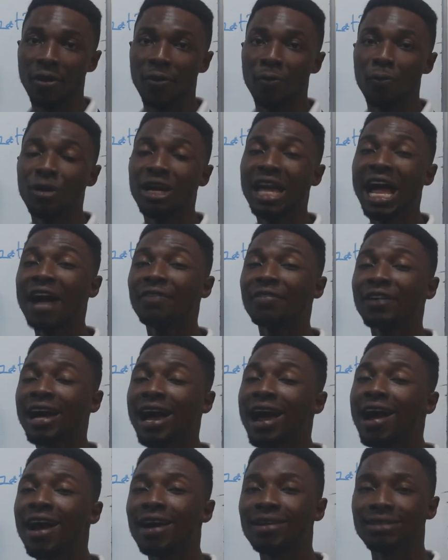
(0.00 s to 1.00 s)
We have
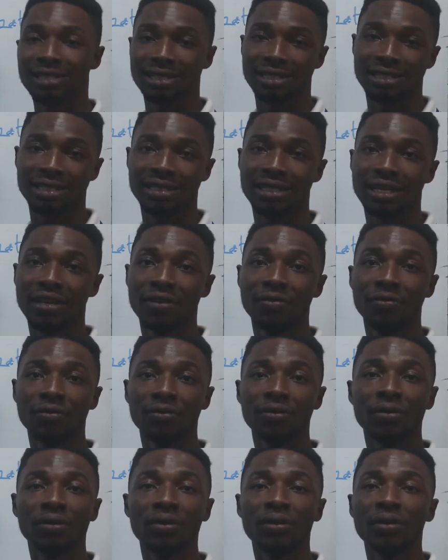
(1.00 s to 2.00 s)
cars,
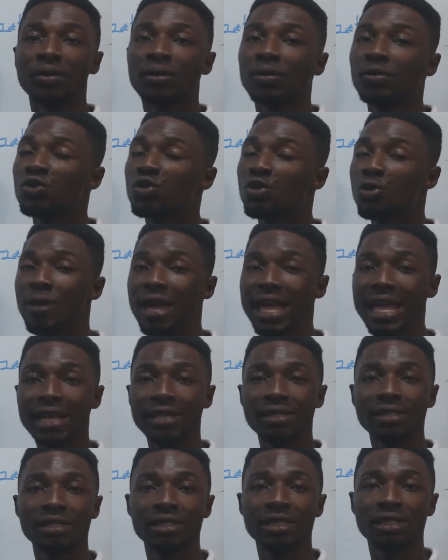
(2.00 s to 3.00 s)

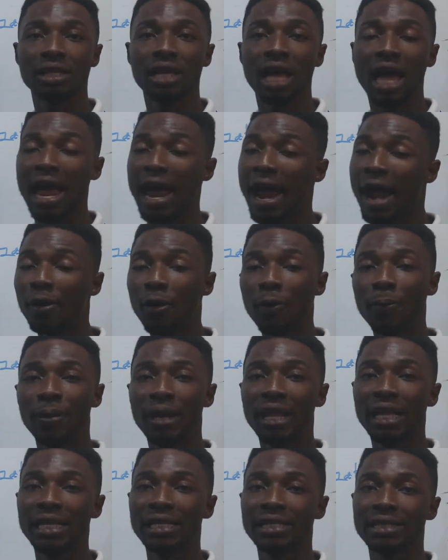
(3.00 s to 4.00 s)
trains,
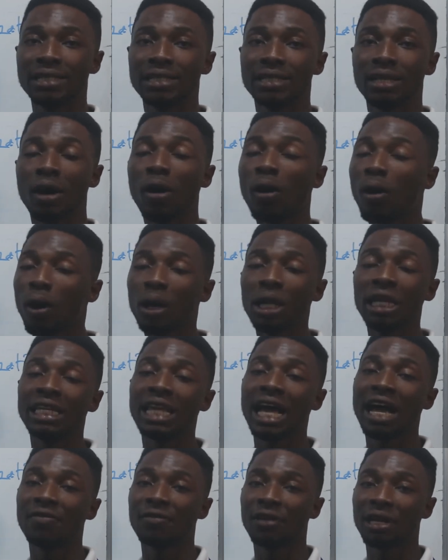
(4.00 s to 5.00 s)
aeroplanes, all in
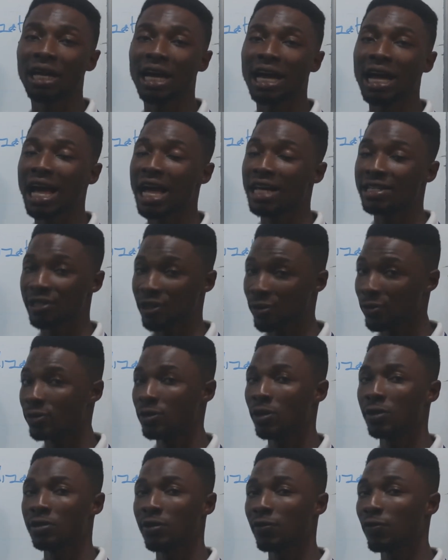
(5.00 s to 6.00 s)
Africa as a
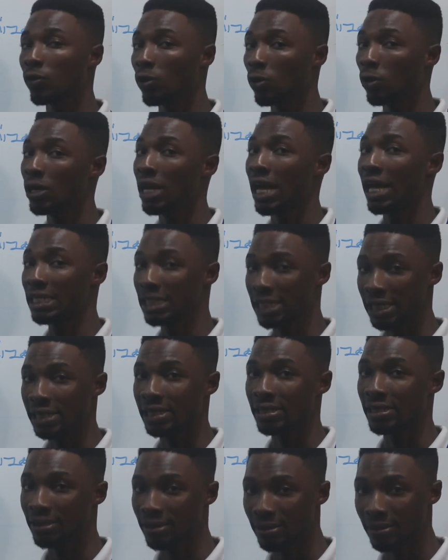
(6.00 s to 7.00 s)
result of colonization.